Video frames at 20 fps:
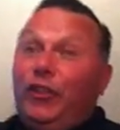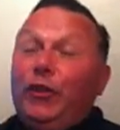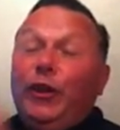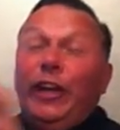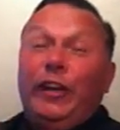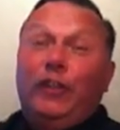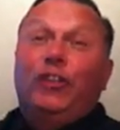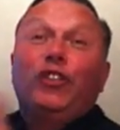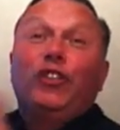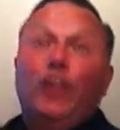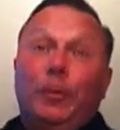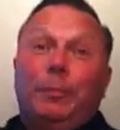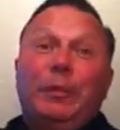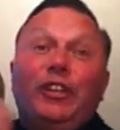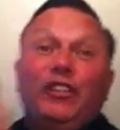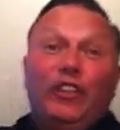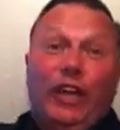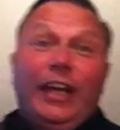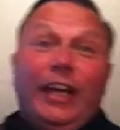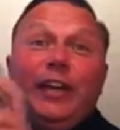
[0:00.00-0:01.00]
The drink should
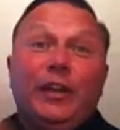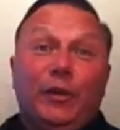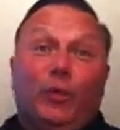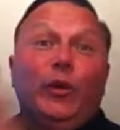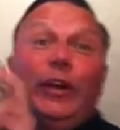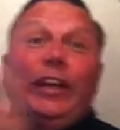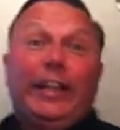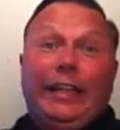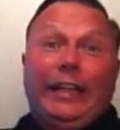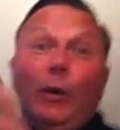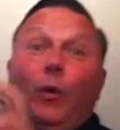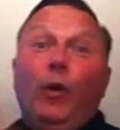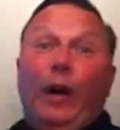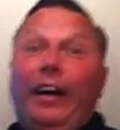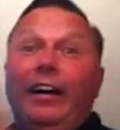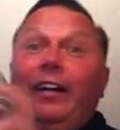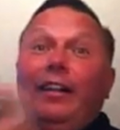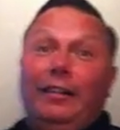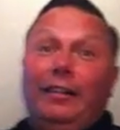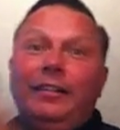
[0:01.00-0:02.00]
be shaken really
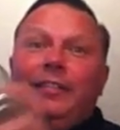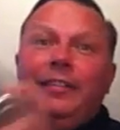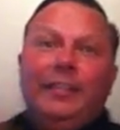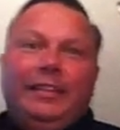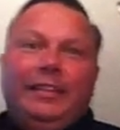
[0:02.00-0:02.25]
well.